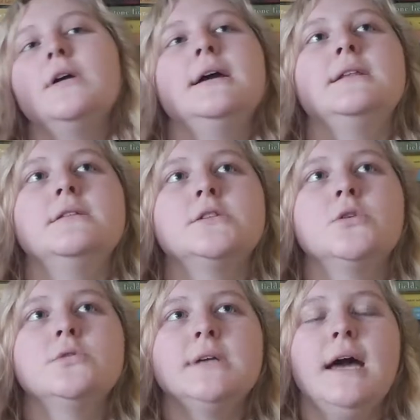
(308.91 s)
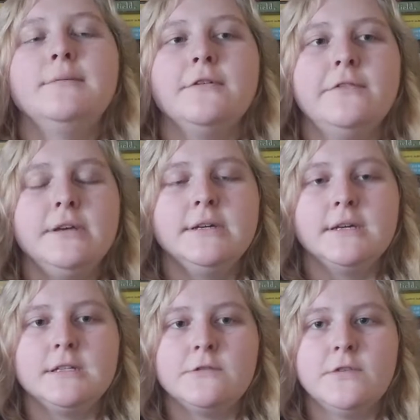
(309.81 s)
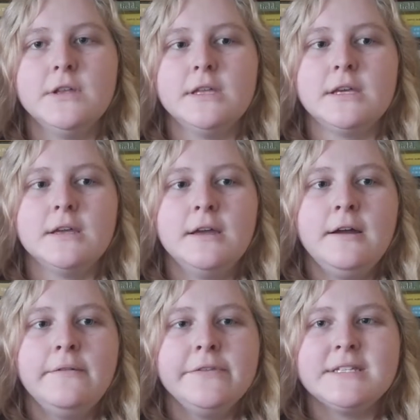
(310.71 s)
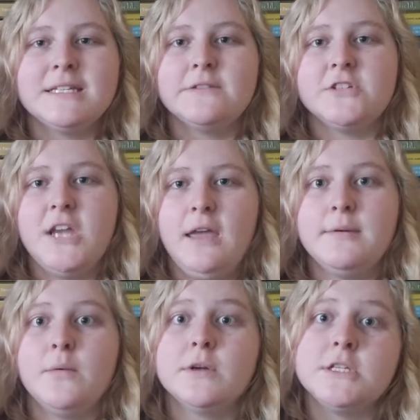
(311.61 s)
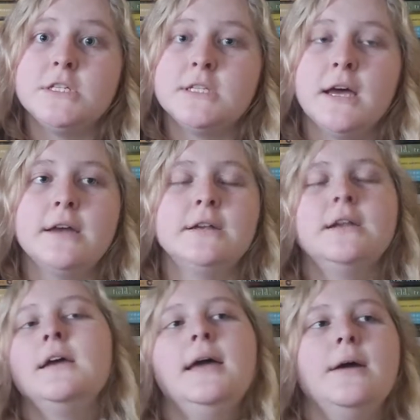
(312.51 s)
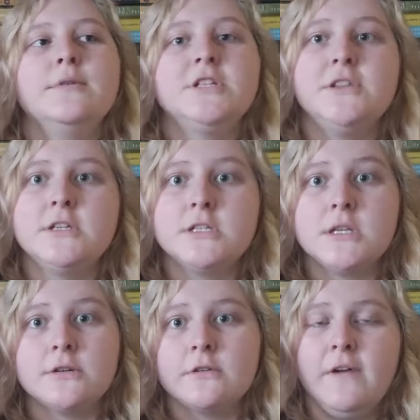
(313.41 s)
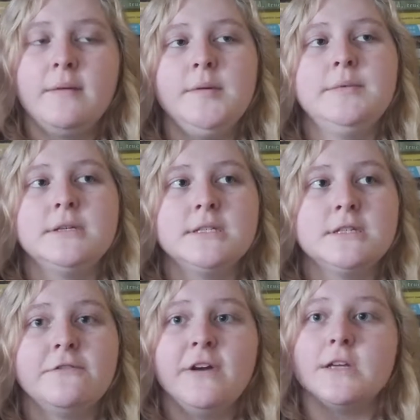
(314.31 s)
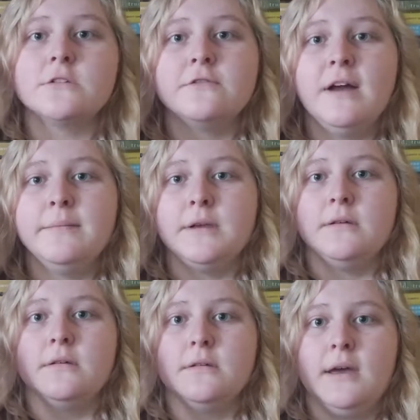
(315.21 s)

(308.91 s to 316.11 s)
And this whole time, Afia is feeling the sense of shame at what she's done and what she thinks she's done to her family, because this affects her family.